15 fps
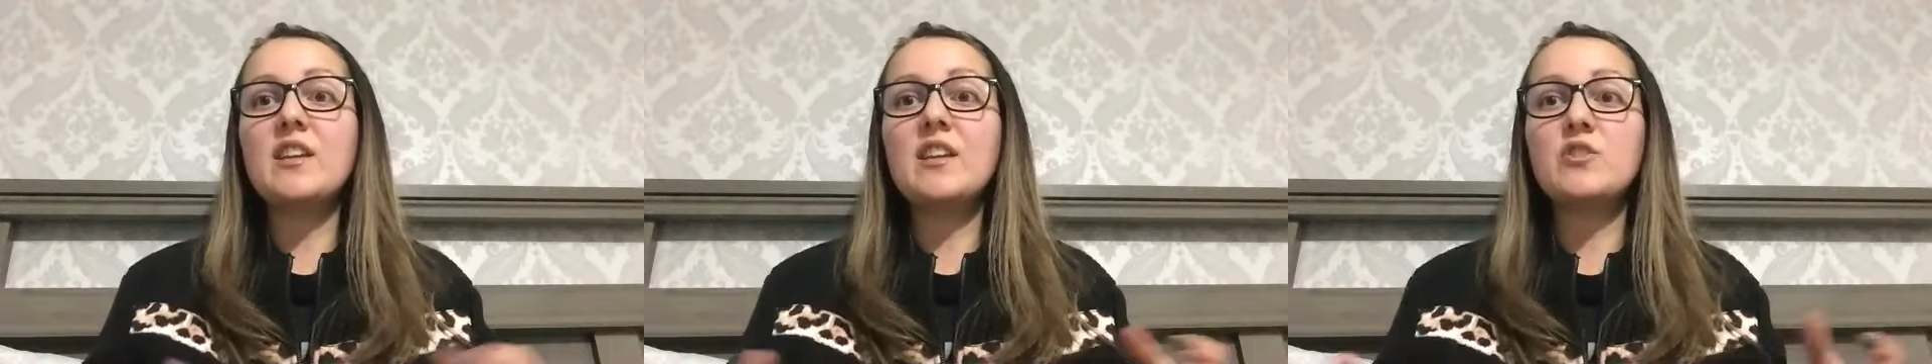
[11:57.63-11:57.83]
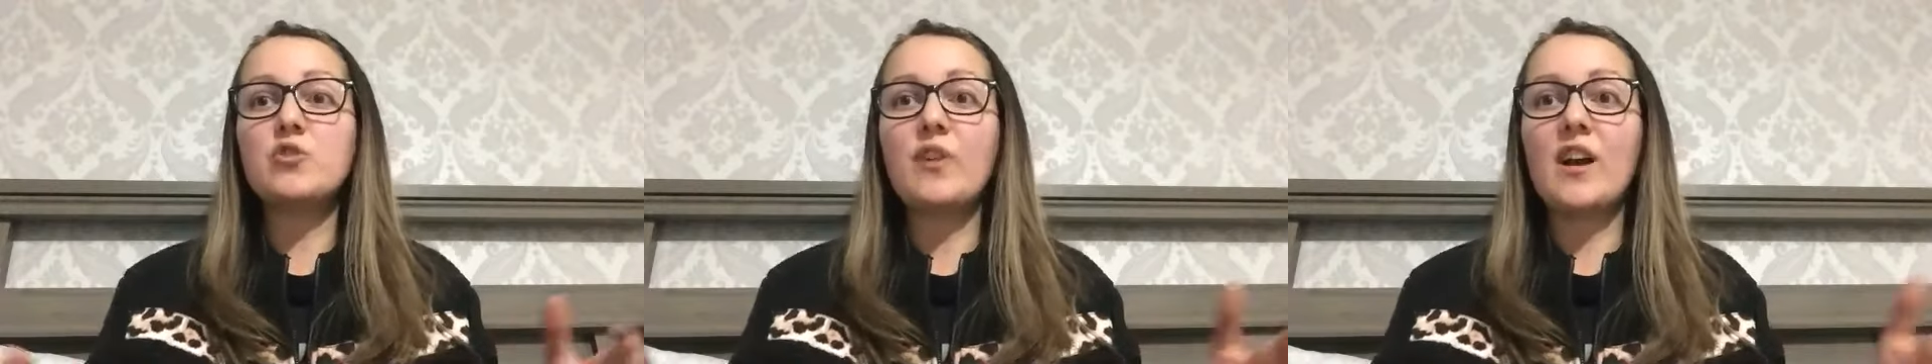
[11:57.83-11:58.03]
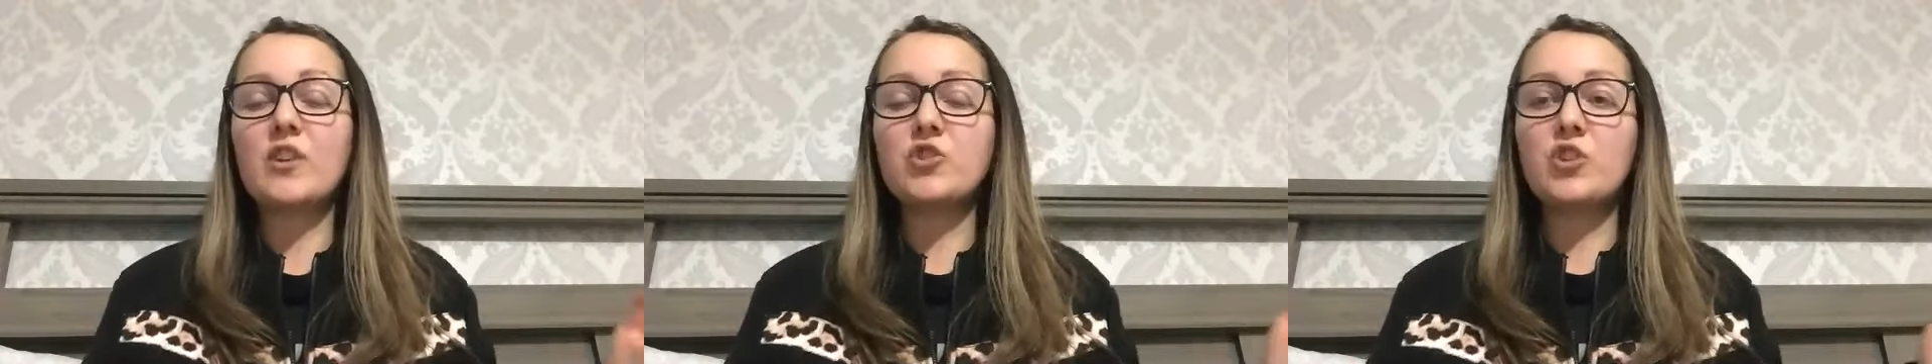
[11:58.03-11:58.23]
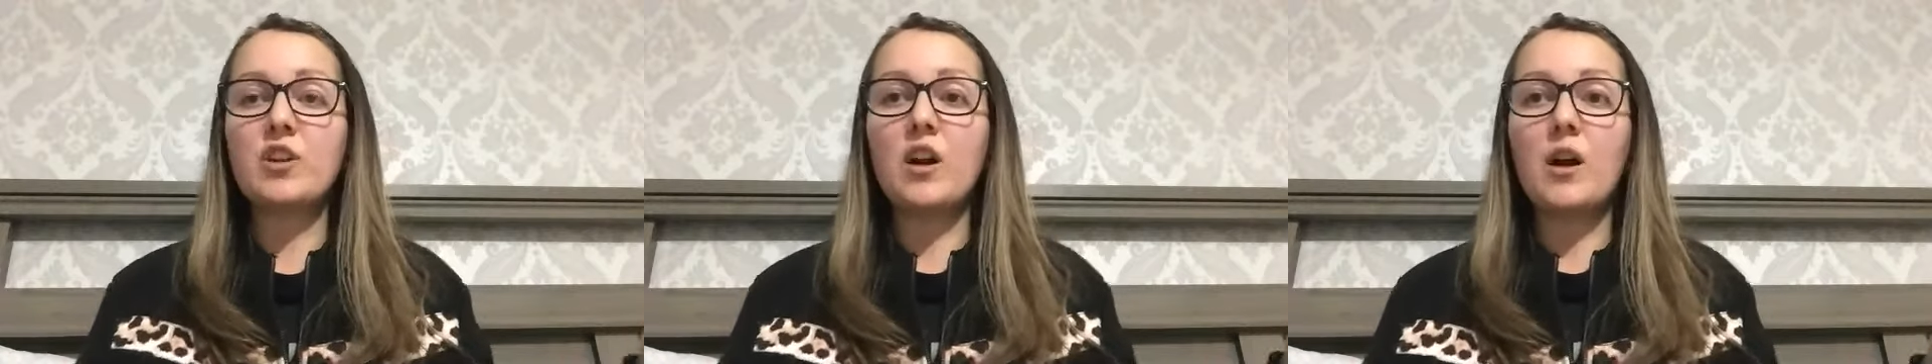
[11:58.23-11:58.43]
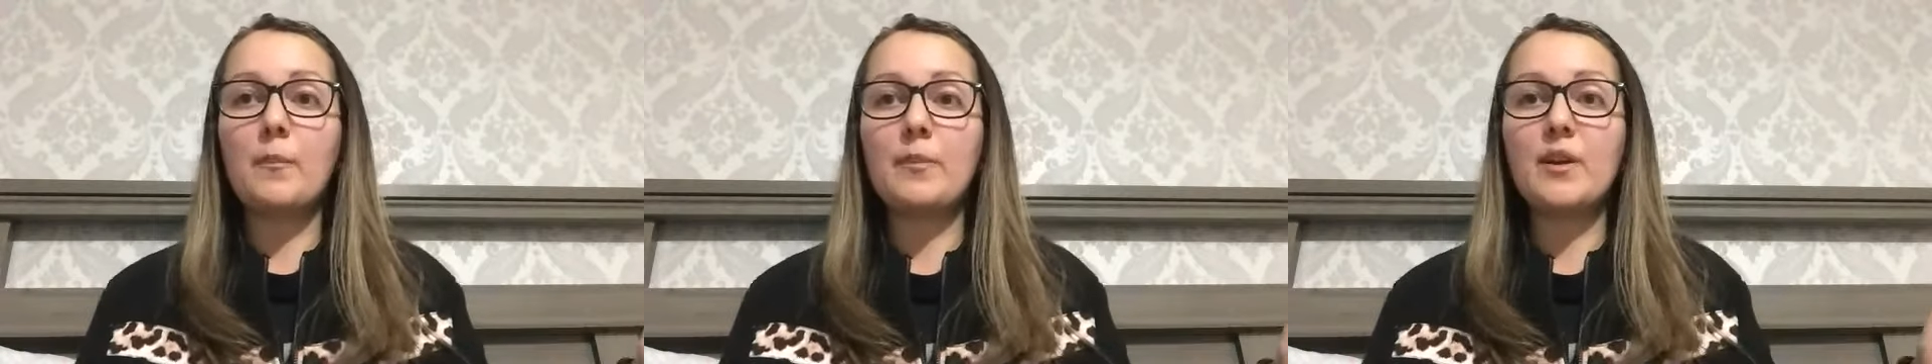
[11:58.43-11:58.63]
interaction
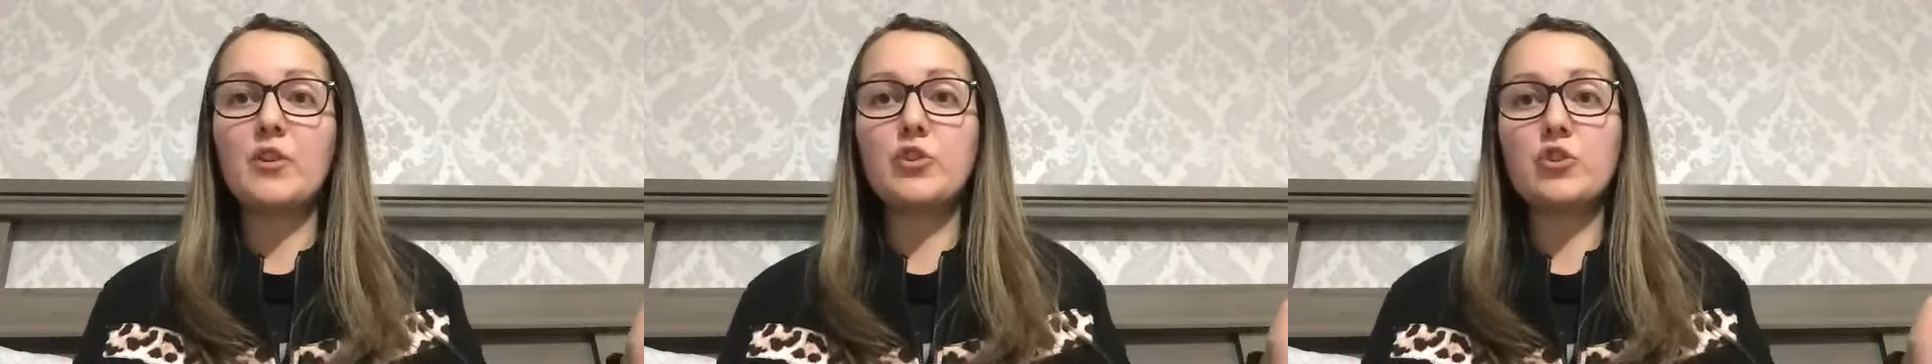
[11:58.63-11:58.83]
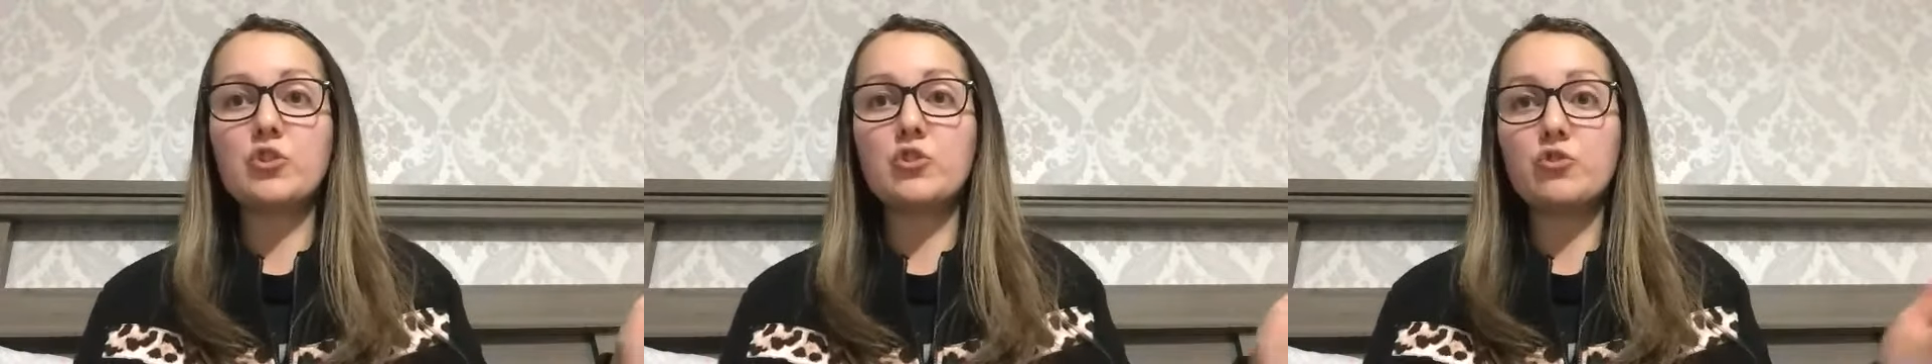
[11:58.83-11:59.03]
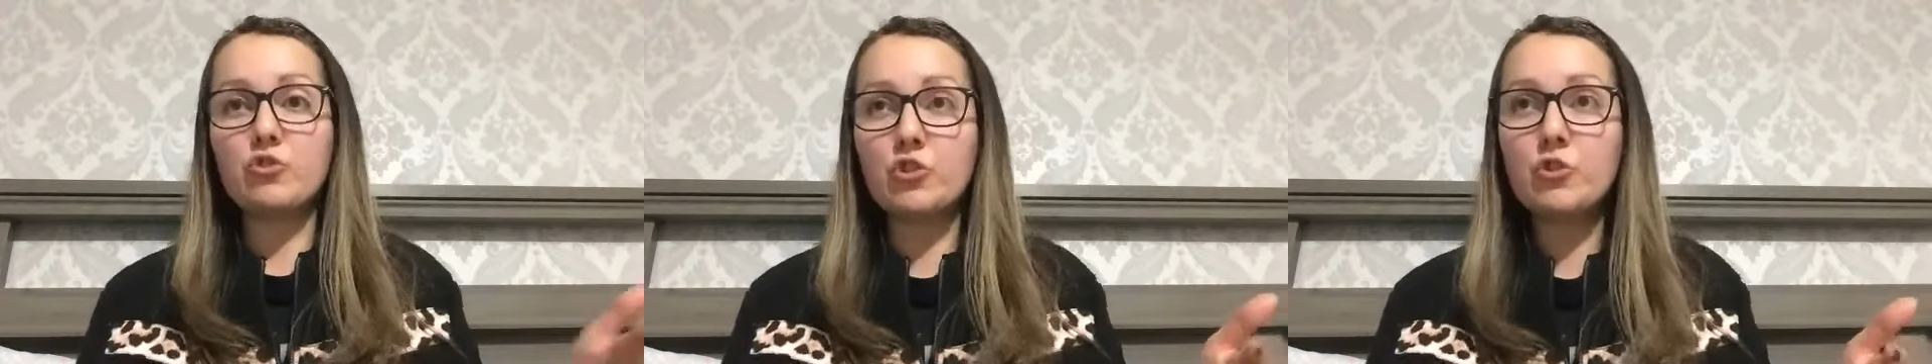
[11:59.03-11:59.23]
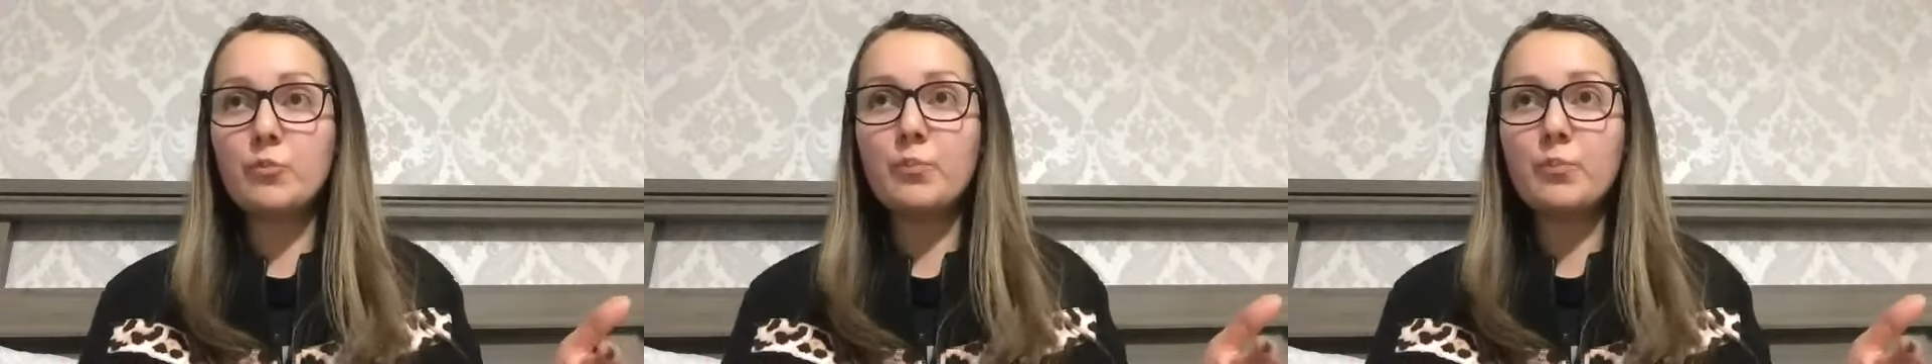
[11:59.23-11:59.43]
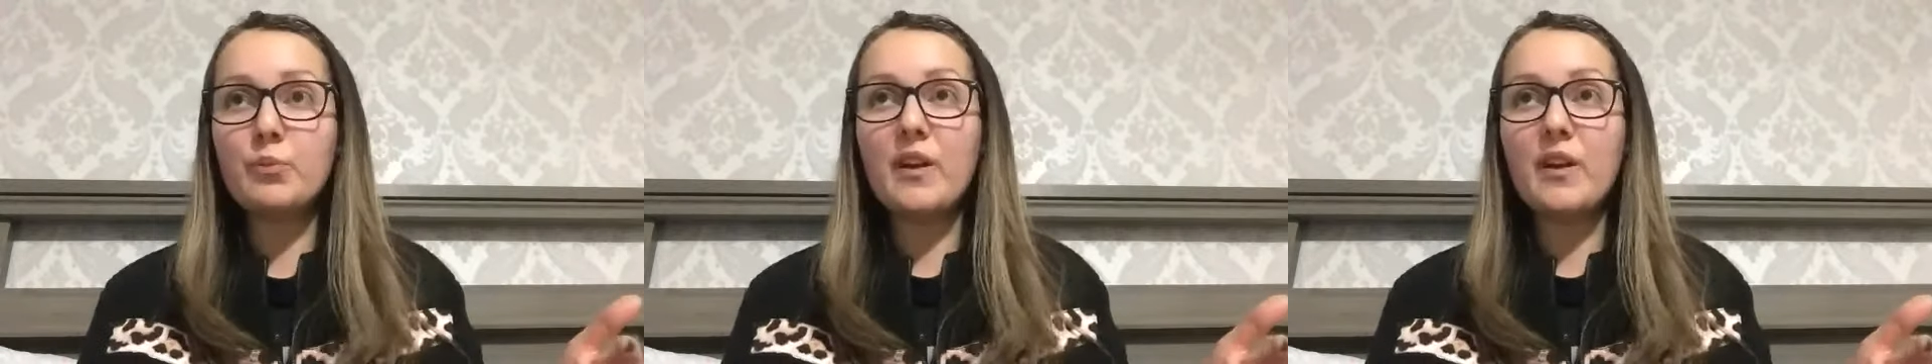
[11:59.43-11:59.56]
up in your group,